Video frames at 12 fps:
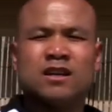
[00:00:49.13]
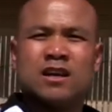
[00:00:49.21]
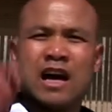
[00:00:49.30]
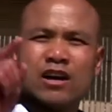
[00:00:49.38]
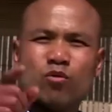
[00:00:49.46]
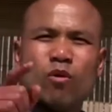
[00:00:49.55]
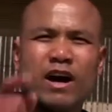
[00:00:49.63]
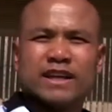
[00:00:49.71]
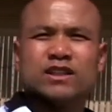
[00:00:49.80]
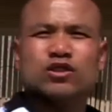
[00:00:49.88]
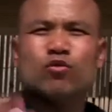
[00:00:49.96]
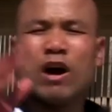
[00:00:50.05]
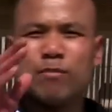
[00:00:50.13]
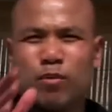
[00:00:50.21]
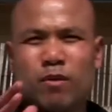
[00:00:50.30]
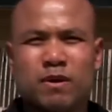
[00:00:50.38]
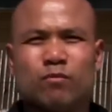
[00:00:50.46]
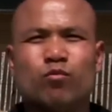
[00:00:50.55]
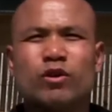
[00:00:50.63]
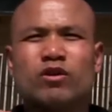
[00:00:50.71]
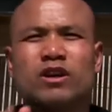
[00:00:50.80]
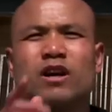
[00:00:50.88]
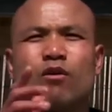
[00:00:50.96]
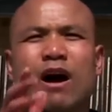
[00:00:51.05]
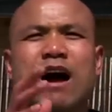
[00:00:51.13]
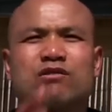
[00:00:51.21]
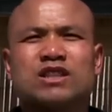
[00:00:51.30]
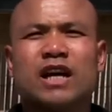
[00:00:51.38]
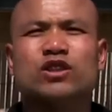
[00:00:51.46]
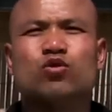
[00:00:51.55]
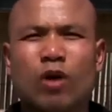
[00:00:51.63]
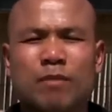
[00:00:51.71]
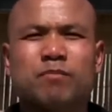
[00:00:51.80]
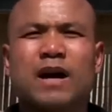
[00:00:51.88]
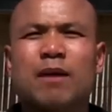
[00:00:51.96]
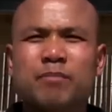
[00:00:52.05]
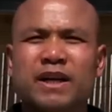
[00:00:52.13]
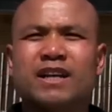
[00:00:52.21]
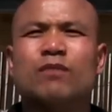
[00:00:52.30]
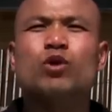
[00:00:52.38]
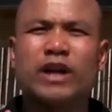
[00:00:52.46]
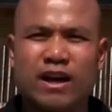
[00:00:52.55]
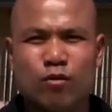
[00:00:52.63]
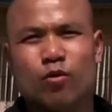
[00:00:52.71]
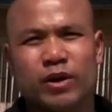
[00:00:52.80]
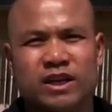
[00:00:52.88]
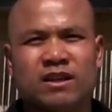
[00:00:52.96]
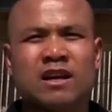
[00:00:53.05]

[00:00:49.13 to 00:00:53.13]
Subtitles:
Otherwise, you have problem. We're gonna go outside, drop, come in and put the elbow in.